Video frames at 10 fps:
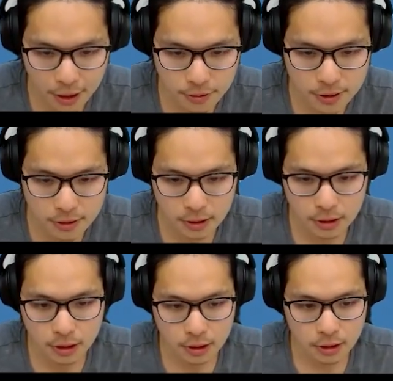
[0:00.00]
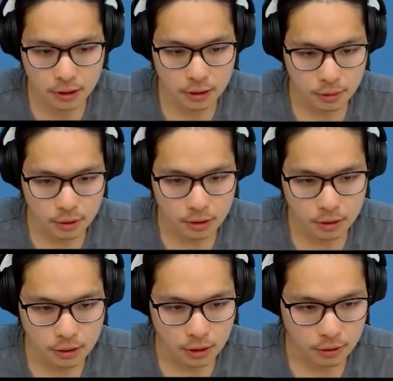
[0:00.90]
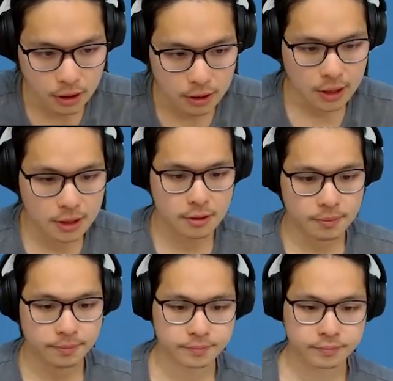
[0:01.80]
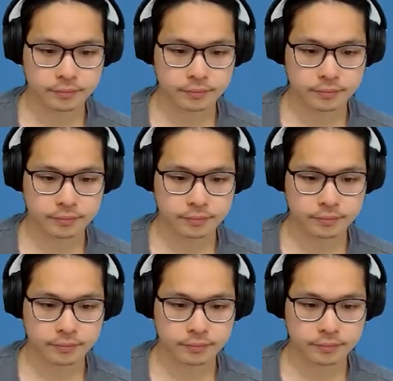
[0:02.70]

accuracy. Okay, next.